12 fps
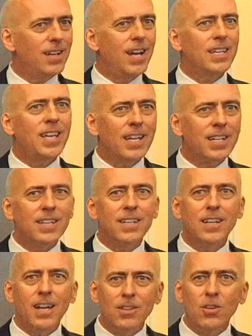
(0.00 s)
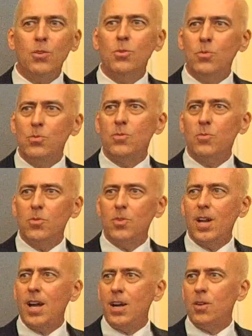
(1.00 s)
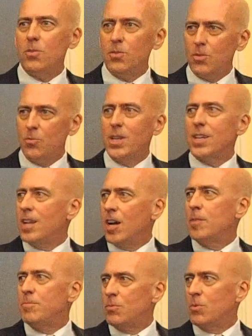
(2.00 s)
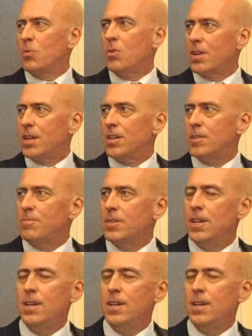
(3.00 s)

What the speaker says: I get it, I know how we can help and we want to help.